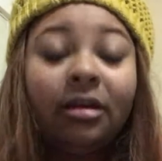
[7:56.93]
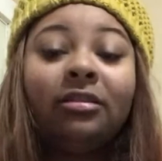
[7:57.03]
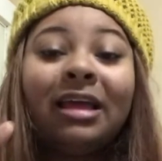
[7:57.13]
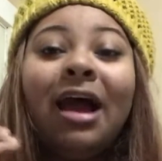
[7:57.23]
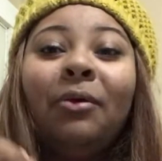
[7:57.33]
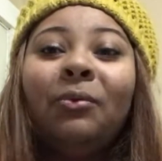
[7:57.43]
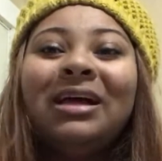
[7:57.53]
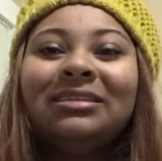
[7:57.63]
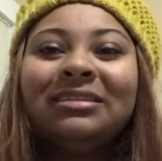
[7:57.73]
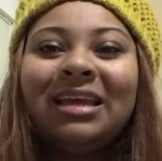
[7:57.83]
That
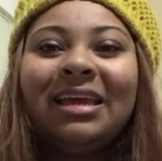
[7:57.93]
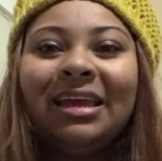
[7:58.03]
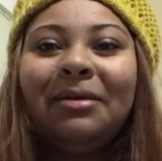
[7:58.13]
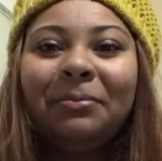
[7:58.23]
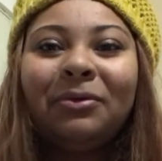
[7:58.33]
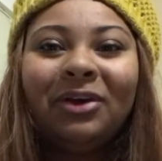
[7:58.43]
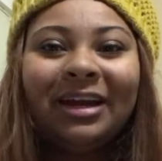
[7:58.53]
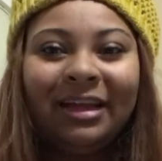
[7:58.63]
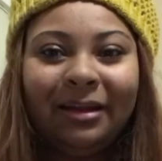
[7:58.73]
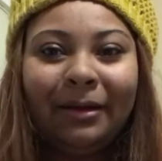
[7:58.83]
wasn't
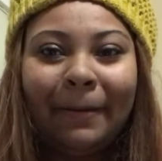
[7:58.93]
important.